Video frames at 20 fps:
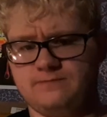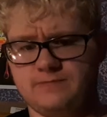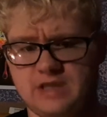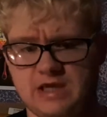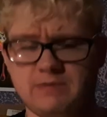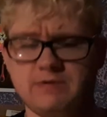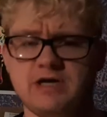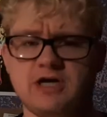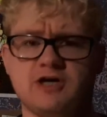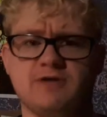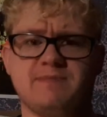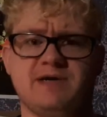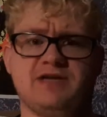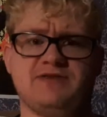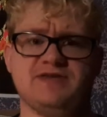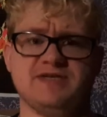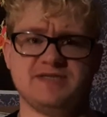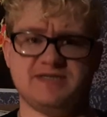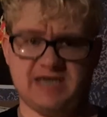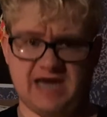they would hear
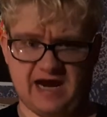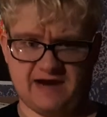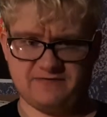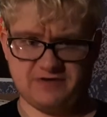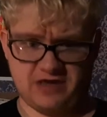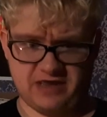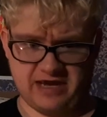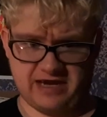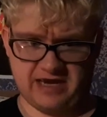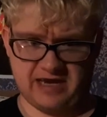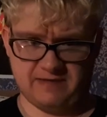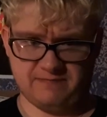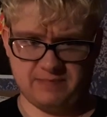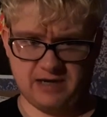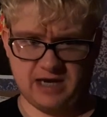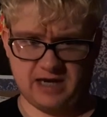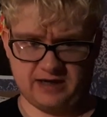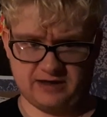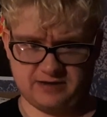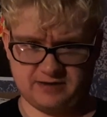about this after they came
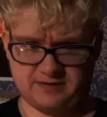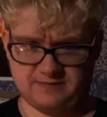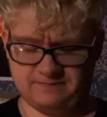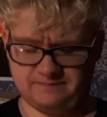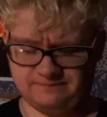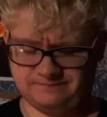back